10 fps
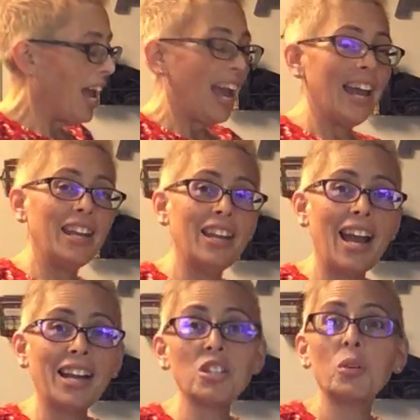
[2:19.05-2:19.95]
And
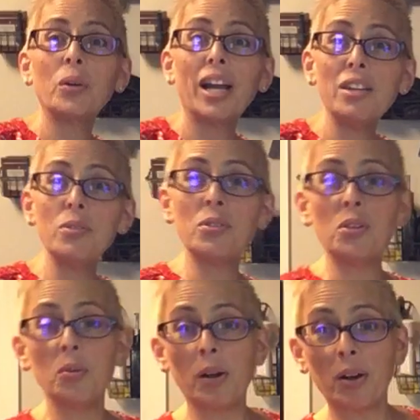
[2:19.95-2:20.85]
actually what I used to
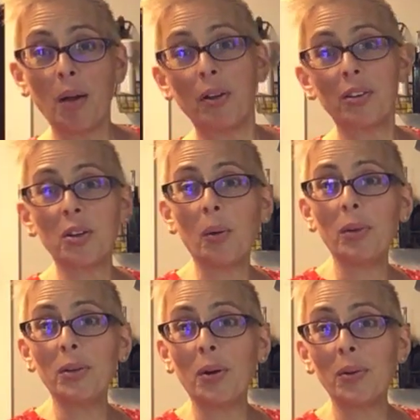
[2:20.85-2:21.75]
do, my grandmother told
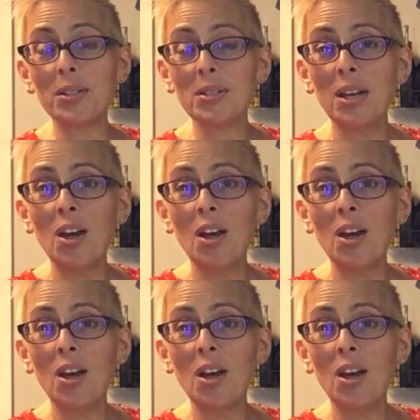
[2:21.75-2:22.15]
me, you always